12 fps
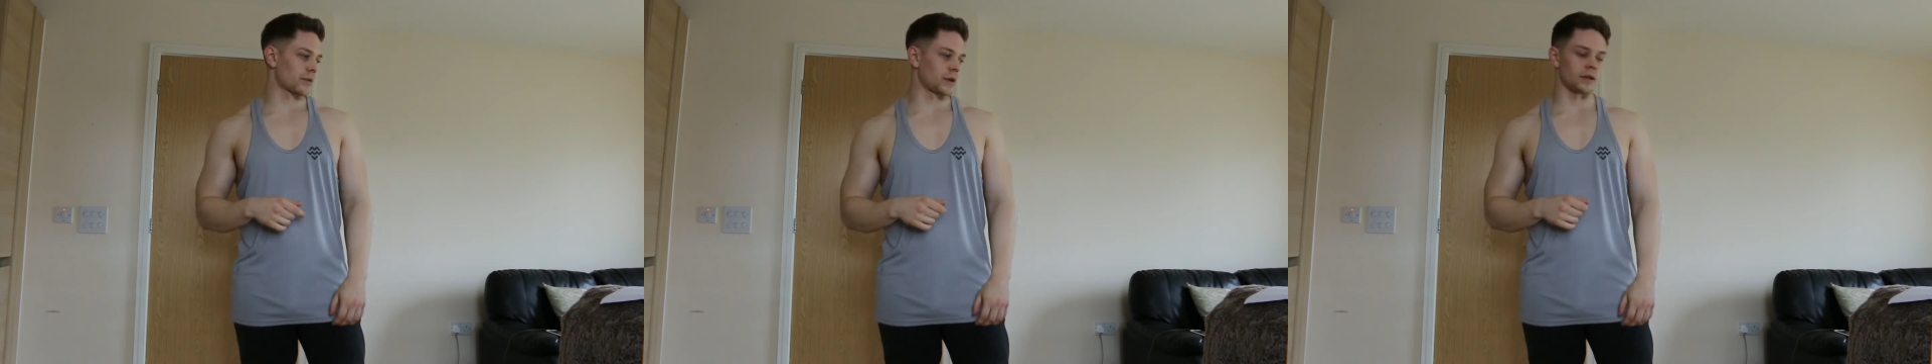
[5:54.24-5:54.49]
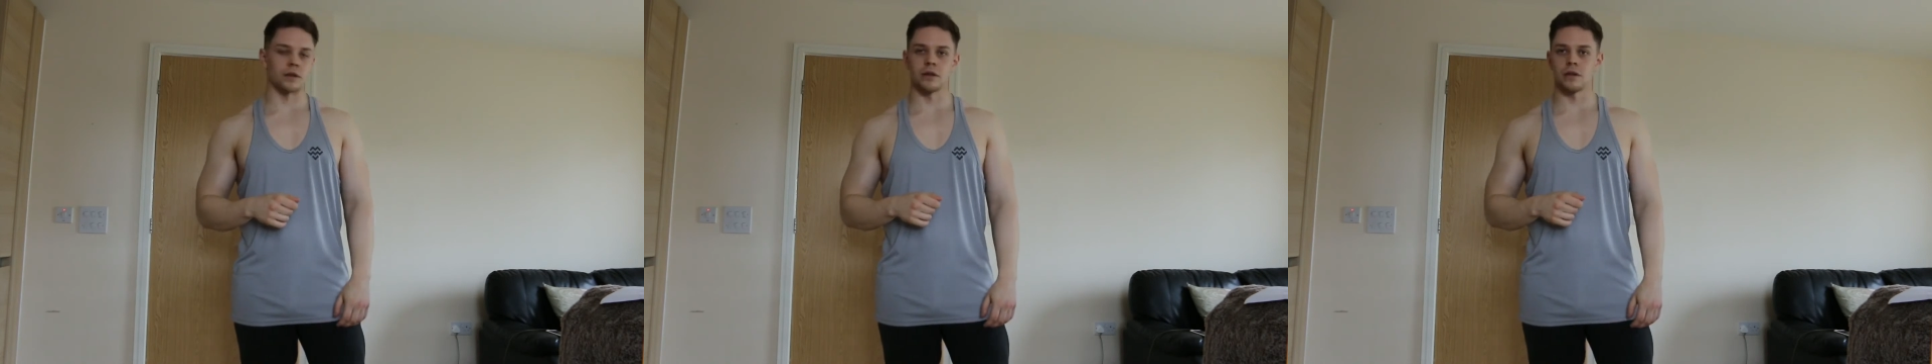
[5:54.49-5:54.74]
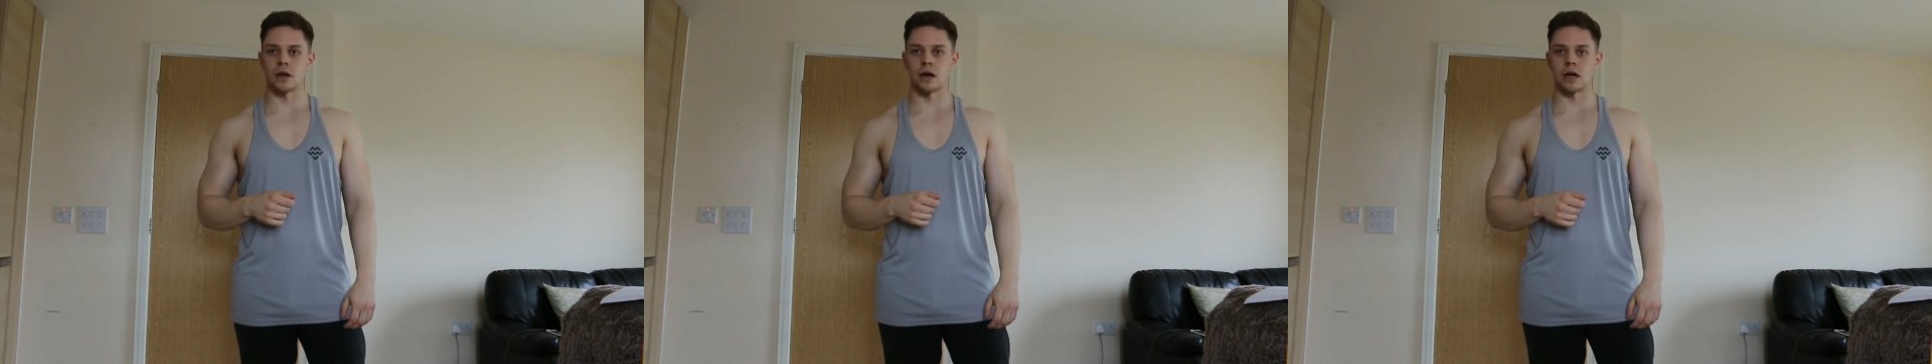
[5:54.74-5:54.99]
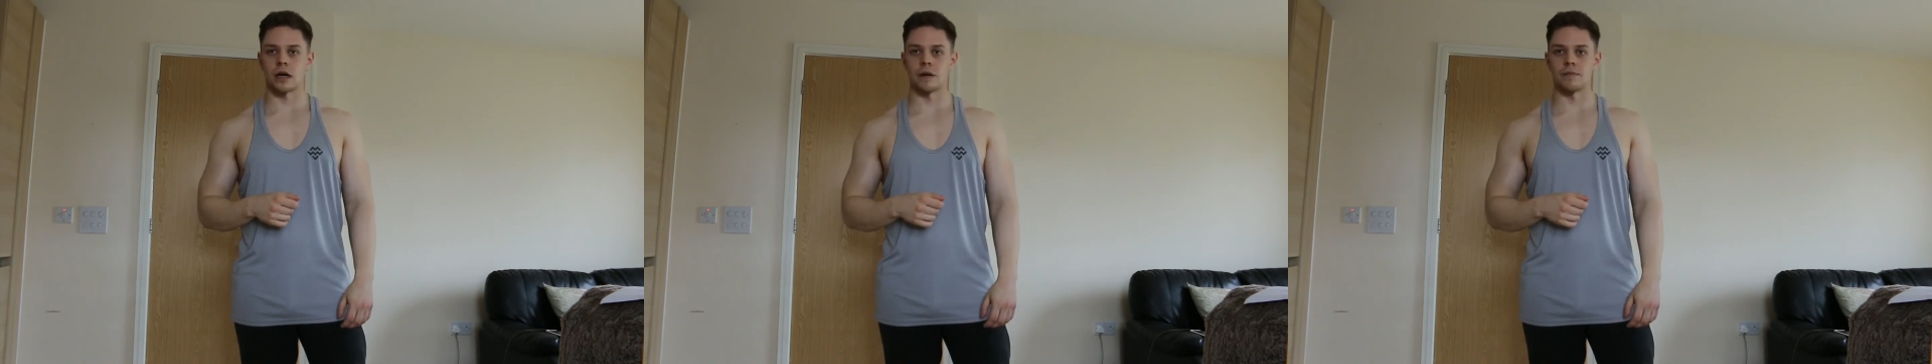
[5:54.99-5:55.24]

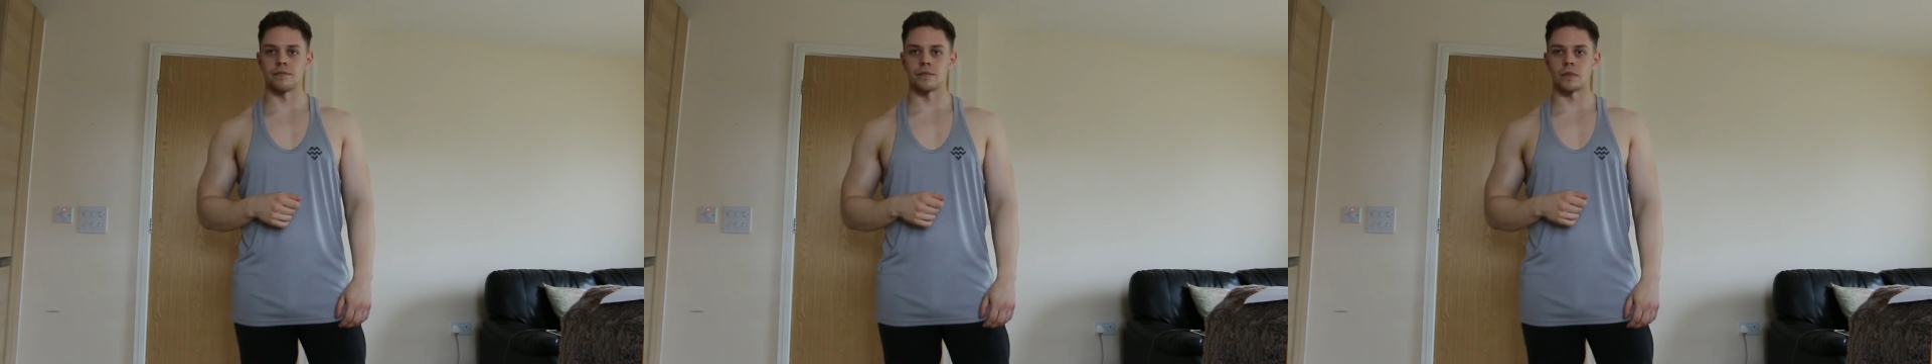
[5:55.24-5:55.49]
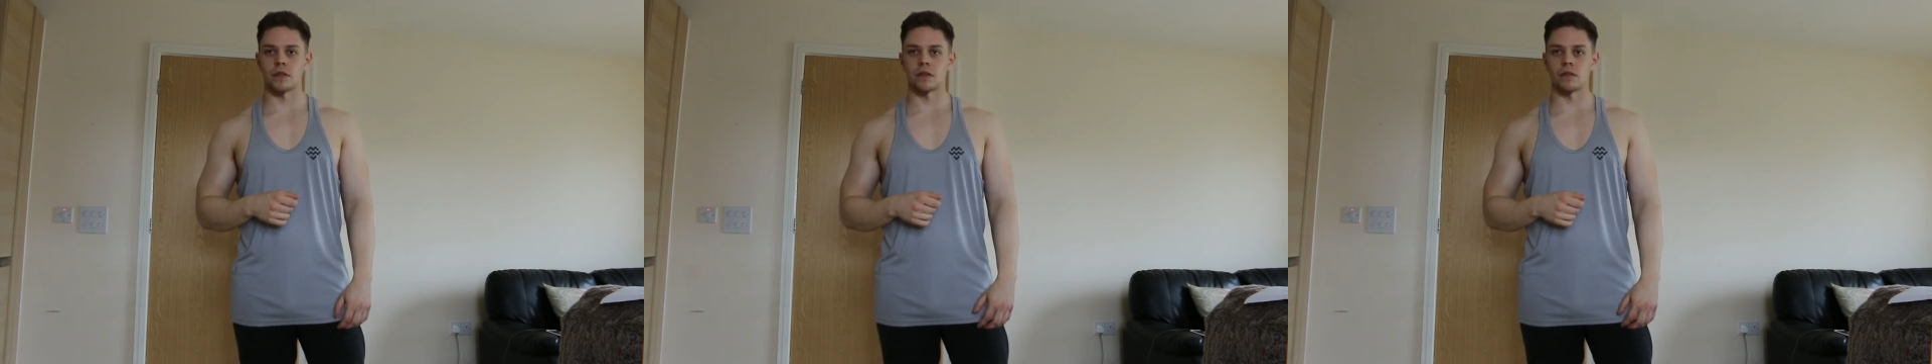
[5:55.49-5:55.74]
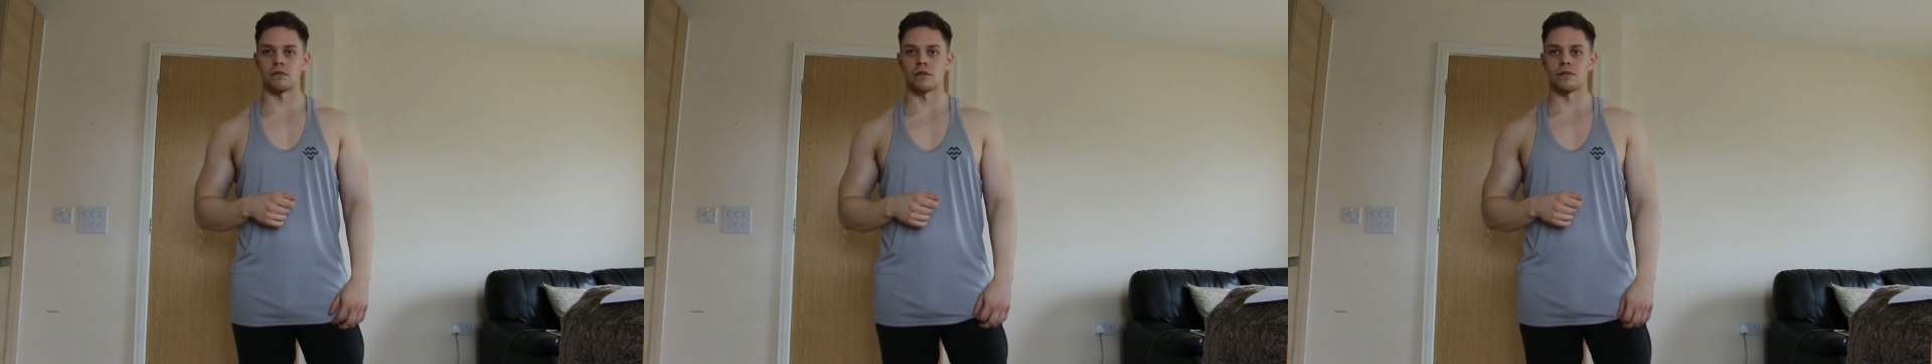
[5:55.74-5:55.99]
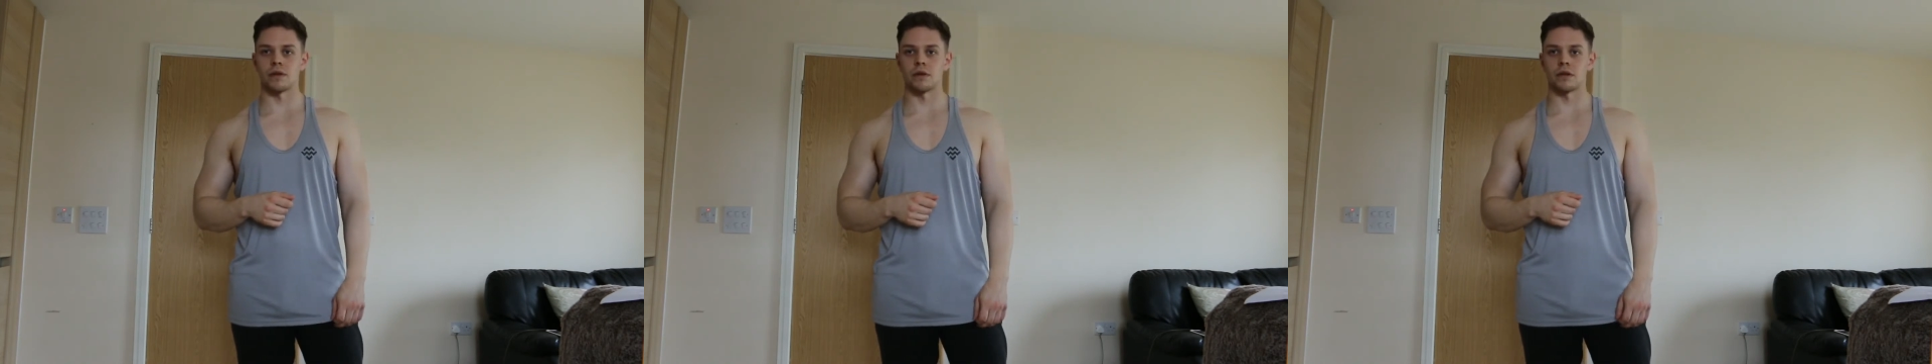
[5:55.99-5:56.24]
one.
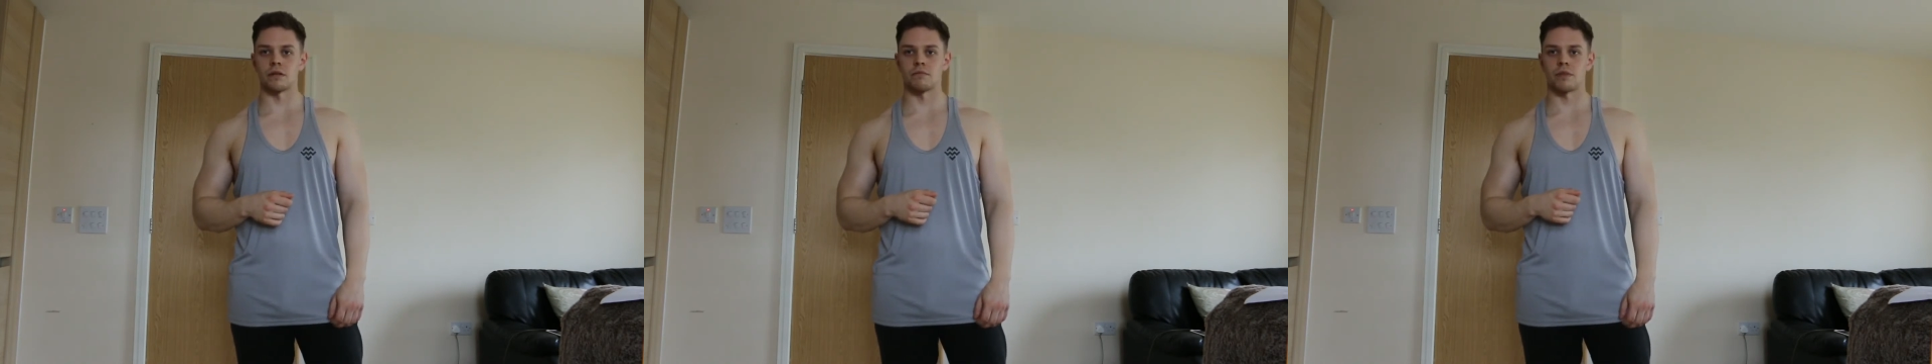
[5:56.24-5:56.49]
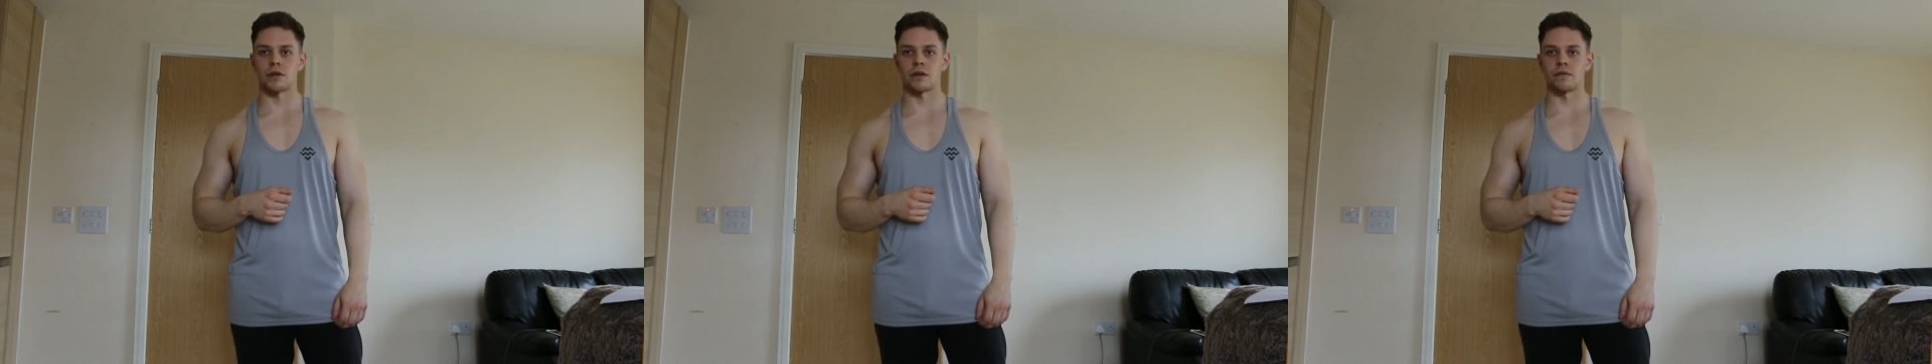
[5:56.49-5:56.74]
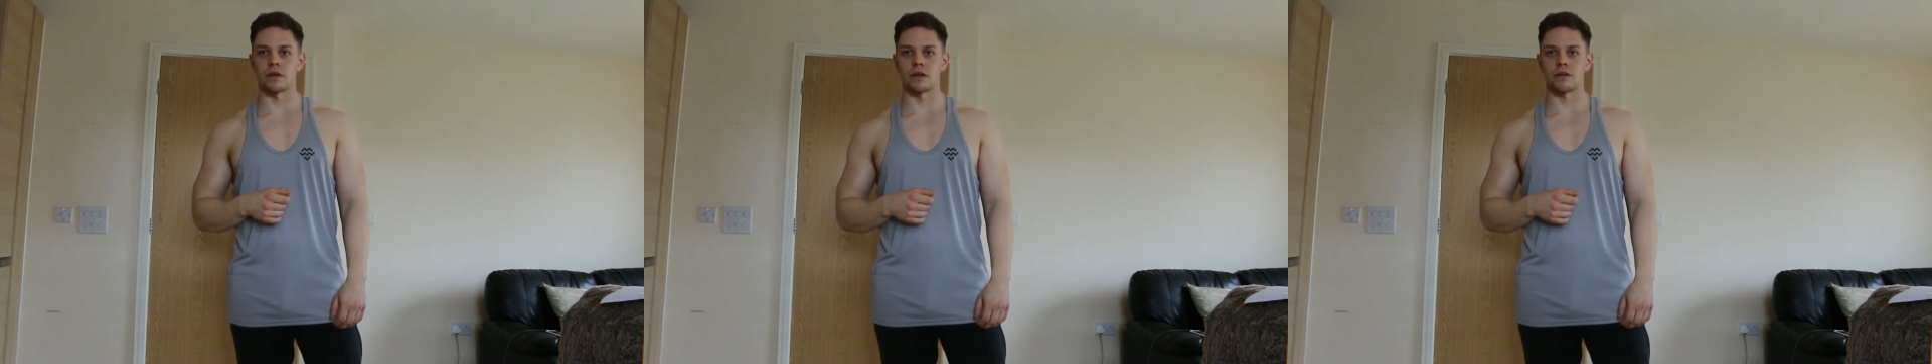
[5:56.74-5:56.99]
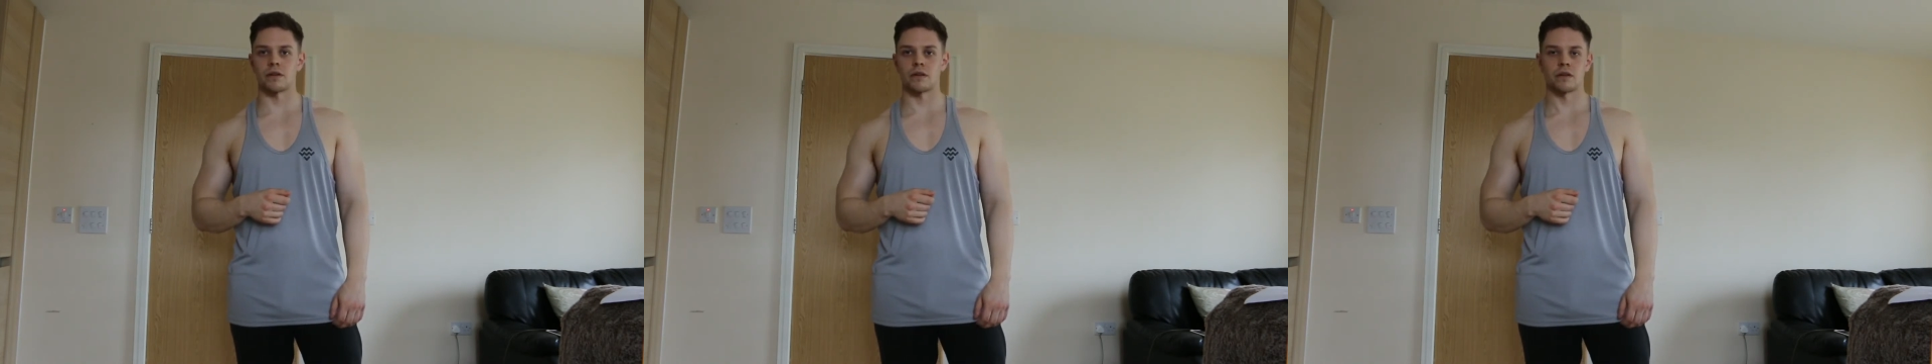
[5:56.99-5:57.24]
Reviewing Pursuit
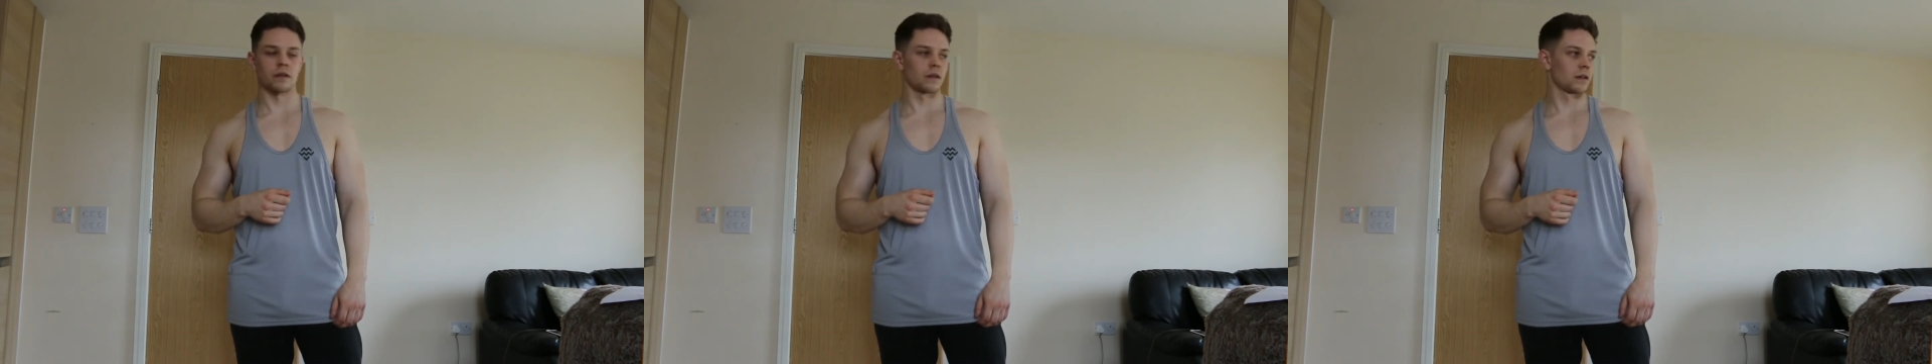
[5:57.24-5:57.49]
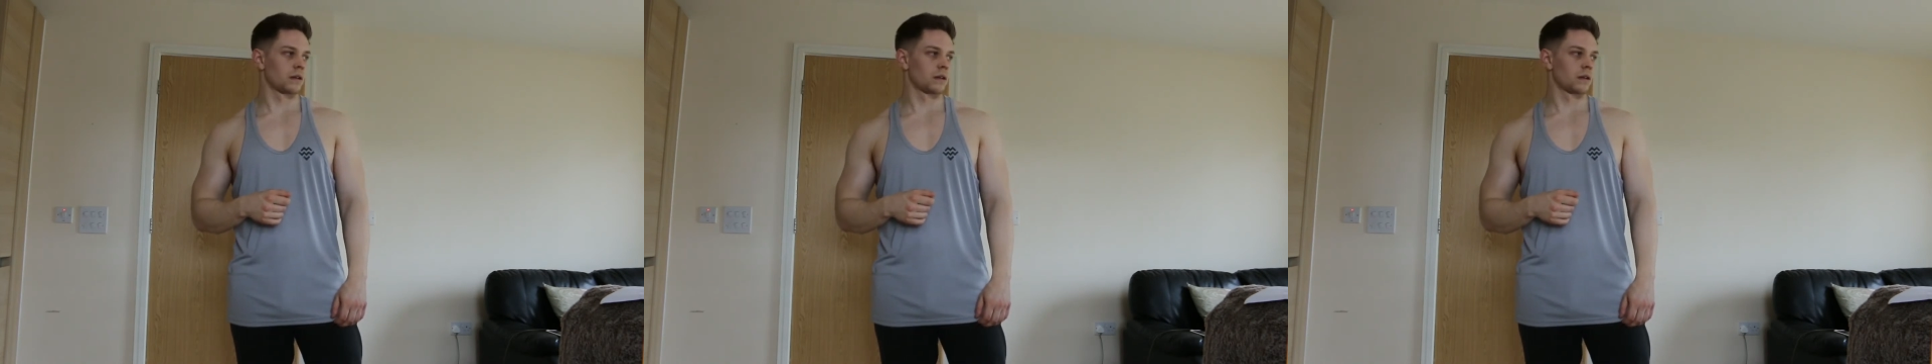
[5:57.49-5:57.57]
Fitness